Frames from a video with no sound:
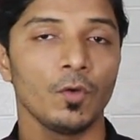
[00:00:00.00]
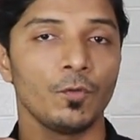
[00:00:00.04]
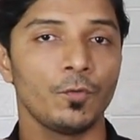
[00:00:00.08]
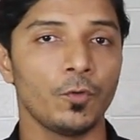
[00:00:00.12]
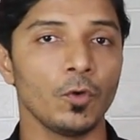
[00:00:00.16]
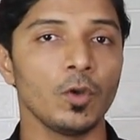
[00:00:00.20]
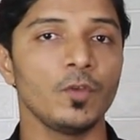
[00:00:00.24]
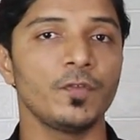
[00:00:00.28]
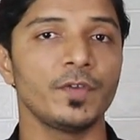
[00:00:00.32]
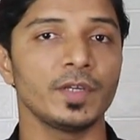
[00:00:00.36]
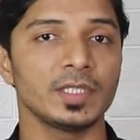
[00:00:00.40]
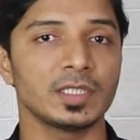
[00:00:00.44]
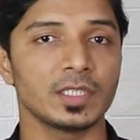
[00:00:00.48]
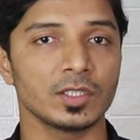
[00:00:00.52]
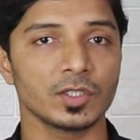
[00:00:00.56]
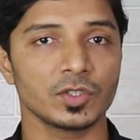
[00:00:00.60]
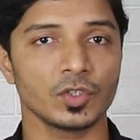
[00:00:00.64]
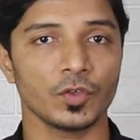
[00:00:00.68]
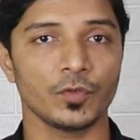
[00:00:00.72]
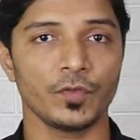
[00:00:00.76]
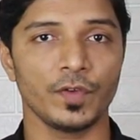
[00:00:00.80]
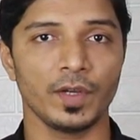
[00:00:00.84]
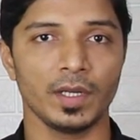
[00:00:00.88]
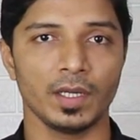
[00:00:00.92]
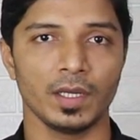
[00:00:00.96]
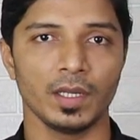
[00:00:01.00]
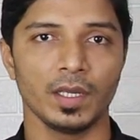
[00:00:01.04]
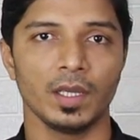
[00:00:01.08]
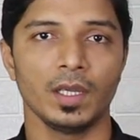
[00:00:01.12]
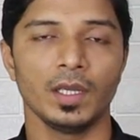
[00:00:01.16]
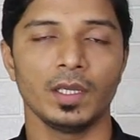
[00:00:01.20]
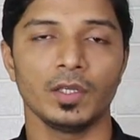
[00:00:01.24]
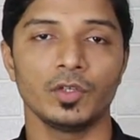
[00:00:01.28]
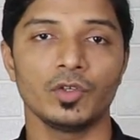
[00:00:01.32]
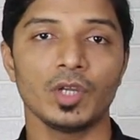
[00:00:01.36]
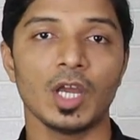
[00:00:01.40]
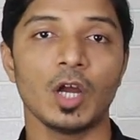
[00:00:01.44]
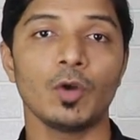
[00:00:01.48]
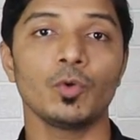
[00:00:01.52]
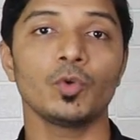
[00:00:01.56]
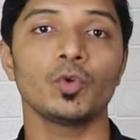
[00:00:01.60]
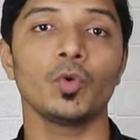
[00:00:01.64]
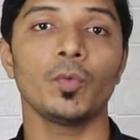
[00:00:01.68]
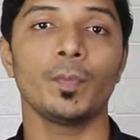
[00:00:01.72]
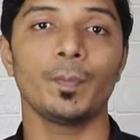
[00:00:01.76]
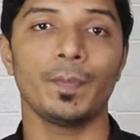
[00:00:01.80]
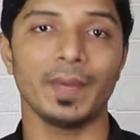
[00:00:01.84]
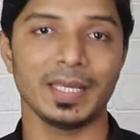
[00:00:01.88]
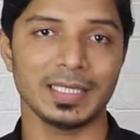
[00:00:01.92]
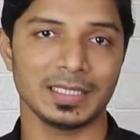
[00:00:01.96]
full features of it, you have
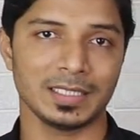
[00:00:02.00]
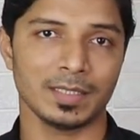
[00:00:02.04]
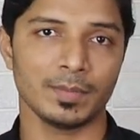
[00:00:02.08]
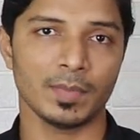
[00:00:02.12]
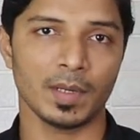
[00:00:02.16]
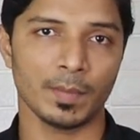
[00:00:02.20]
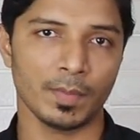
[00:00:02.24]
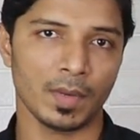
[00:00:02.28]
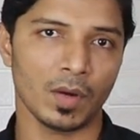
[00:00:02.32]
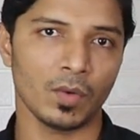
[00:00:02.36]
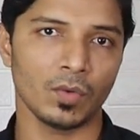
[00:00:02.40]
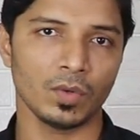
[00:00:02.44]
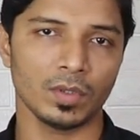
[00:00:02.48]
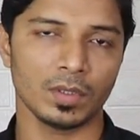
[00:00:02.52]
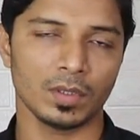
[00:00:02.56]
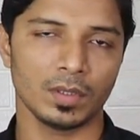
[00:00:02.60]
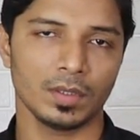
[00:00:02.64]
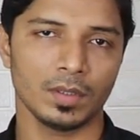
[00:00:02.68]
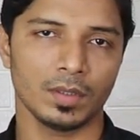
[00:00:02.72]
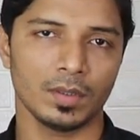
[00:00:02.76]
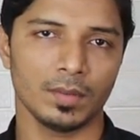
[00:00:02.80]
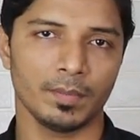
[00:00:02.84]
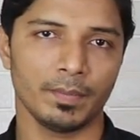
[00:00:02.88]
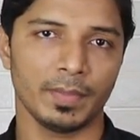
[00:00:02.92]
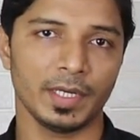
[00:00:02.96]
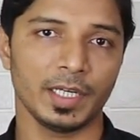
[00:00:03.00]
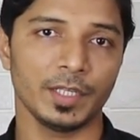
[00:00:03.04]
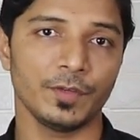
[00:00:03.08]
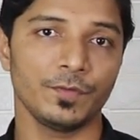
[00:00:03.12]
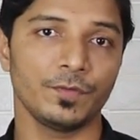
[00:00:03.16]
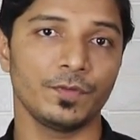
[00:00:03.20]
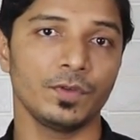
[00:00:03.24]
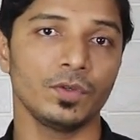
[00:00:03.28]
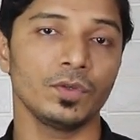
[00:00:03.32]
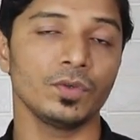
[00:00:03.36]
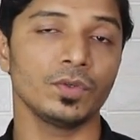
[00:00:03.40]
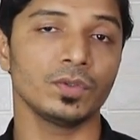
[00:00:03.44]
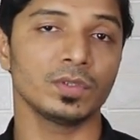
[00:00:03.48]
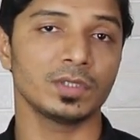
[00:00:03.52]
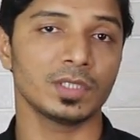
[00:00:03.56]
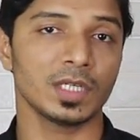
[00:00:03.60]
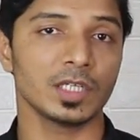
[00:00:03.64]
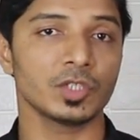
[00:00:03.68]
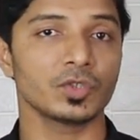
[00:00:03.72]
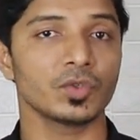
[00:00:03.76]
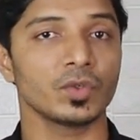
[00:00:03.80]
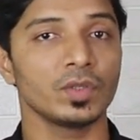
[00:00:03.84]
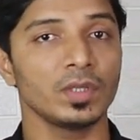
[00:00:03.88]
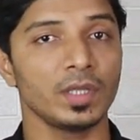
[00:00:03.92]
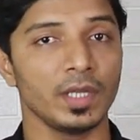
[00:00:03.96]
to pay some amount. But if you
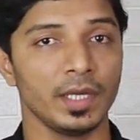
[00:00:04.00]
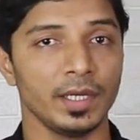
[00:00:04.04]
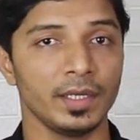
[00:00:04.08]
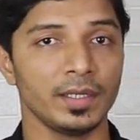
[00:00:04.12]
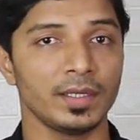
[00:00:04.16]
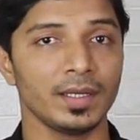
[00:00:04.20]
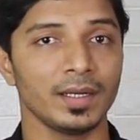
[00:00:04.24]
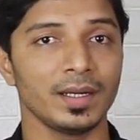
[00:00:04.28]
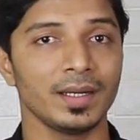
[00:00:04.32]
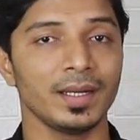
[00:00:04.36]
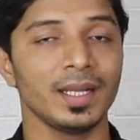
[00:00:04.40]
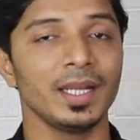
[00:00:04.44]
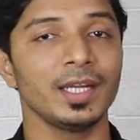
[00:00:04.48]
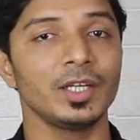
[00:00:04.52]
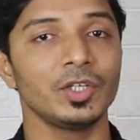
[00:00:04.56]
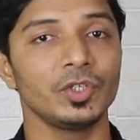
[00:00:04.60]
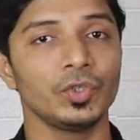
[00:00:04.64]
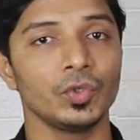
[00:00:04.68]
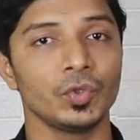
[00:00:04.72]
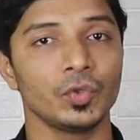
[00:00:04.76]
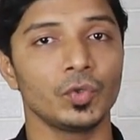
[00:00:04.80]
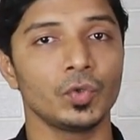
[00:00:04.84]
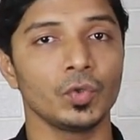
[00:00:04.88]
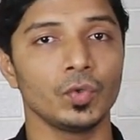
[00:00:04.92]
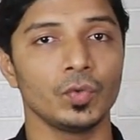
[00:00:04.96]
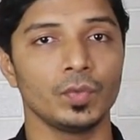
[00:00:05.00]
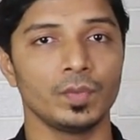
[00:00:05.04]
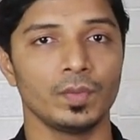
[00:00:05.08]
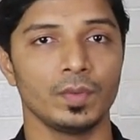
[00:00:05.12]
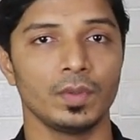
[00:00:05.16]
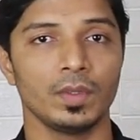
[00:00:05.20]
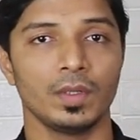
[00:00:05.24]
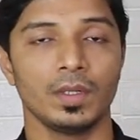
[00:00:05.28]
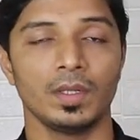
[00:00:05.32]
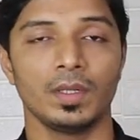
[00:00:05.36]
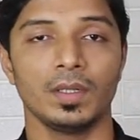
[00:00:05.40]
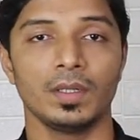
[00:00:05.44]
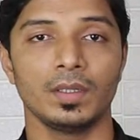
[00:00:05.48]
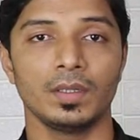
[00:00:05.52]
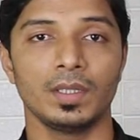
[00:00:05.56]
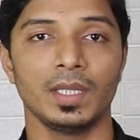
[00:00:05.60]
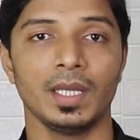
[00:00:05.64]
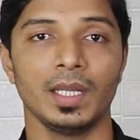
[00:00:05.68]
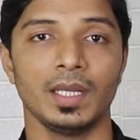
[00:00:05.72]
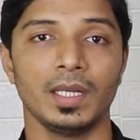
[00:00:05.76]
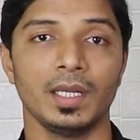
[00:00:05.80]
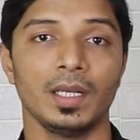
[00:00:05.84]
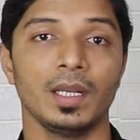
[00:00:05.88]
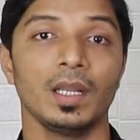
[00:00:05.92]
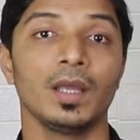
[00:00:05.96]
search on the internet, YouTube,
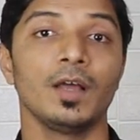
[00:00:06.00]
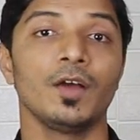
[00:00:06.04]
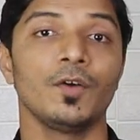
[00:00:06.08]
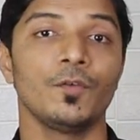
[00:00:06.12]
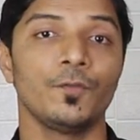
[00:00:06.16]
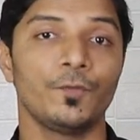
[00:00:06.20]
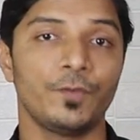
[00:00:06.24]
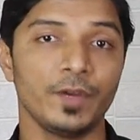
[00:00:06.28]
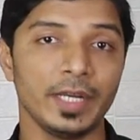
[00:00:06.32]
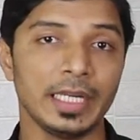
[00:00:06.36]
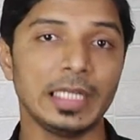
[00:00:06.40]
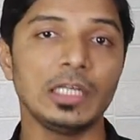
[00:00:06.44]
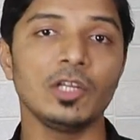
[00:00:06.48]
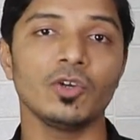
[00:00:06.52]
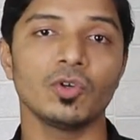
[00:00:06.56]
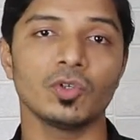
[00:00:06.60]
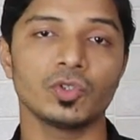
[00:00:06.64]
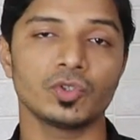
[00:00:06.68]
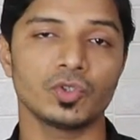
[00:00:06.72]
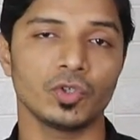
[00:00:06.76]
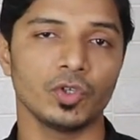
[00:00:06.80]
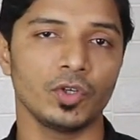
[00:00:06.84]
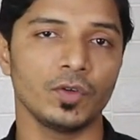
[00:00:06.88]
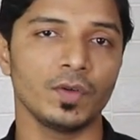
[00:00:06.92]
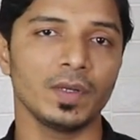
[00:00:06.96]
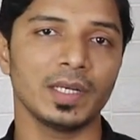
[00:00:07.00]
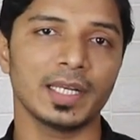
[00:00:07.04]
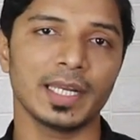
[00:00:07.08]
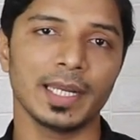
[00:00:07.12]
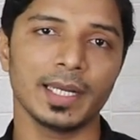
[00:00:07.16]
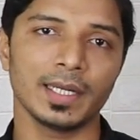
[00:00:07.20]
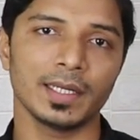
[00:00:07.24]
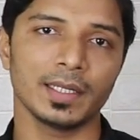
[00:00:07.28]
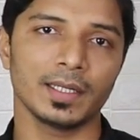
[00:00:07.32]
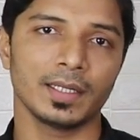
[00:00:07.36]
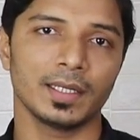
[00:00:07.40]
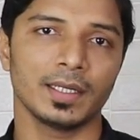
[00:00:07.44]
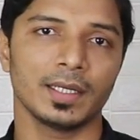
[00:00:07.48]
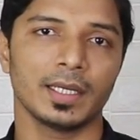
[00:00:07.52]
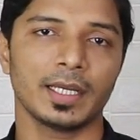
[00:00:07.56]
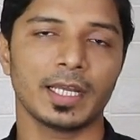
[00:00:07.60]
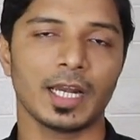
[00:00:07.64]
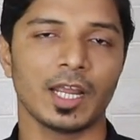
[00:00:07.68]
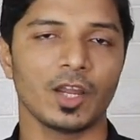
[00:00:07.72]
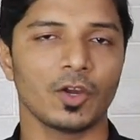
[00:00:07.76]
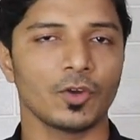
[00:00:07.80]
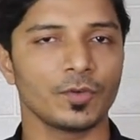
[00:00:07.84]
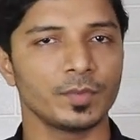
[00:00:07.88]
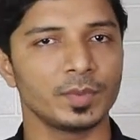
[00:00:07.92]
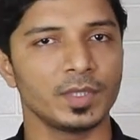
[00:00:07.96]
then freely also you will get
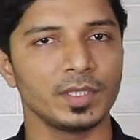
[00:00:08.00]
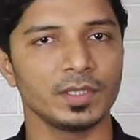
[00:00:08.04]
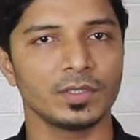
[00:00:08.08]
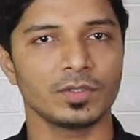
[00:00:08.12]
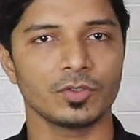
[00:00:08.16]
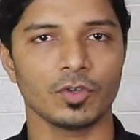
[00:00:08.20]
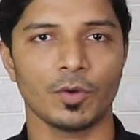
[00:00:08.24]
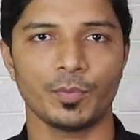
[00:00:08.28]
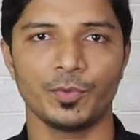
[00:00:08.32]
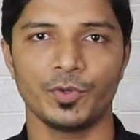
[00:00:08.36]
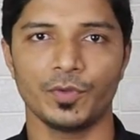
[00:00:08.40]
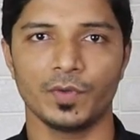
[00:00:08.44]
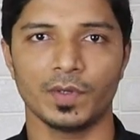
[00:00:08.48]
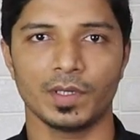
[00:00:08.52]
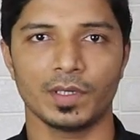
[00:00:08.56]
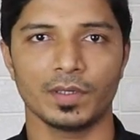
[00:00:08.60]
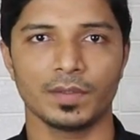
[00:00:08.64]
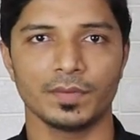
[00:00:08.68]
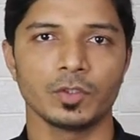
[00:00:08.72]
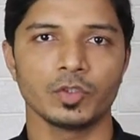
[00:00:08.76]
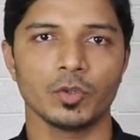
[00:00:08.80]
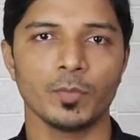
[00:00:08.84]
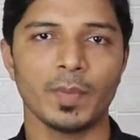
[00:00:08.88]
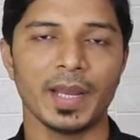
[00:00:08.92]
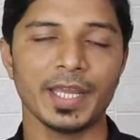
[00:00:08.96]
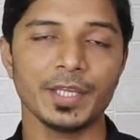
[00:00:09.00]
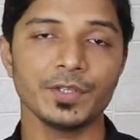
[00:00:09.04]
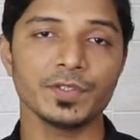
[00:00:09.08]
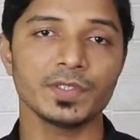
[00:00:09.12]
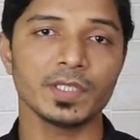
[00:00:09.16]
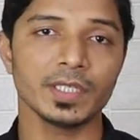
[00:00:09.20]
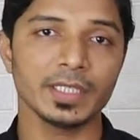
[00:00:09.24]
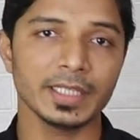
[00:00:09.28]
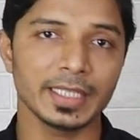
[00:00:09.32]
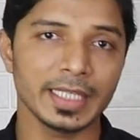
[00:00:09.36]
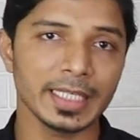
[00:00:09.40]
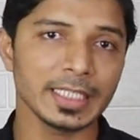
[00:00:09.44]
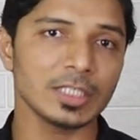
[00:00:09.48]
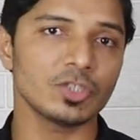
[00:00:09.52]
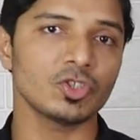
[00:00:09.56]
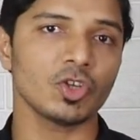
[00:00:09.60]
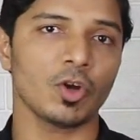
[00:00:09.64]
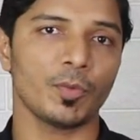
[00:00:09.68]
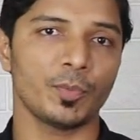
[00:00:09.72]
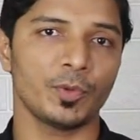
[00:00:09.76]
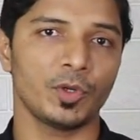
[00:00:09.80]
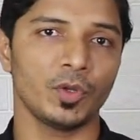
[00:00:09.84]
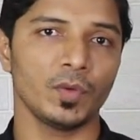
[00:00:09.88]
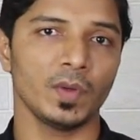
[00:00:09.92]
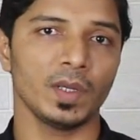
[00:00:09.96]
crack of this software. So by using this
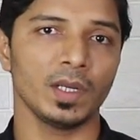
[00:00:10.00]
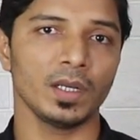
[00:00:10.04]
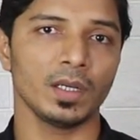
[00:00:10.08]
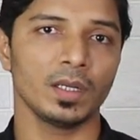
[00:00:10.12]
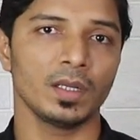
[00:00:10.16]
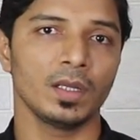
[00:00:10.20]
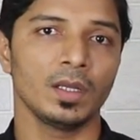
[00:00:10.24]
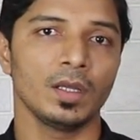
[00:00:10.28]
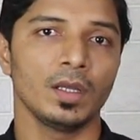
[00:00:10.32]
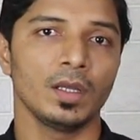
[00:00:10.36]
software,